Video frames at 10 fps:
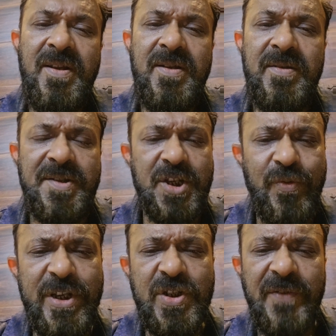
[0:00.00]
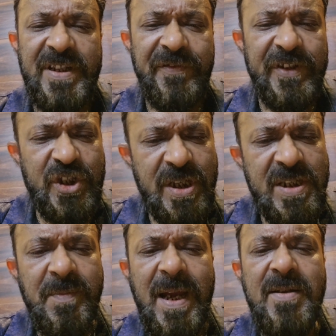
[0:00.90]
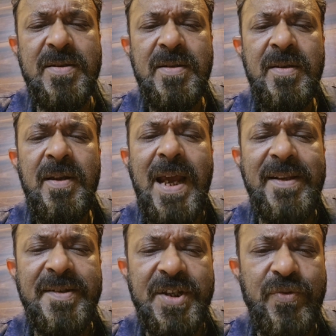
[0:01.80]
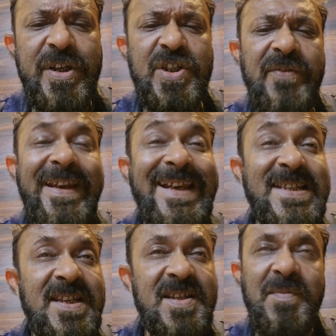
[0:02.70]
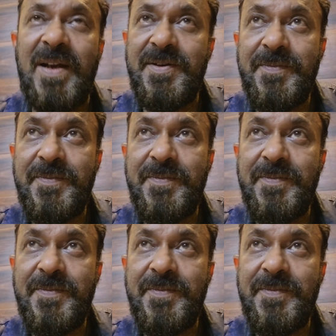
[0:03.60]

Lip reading: the situation of deficient demand and the situation of excess demand.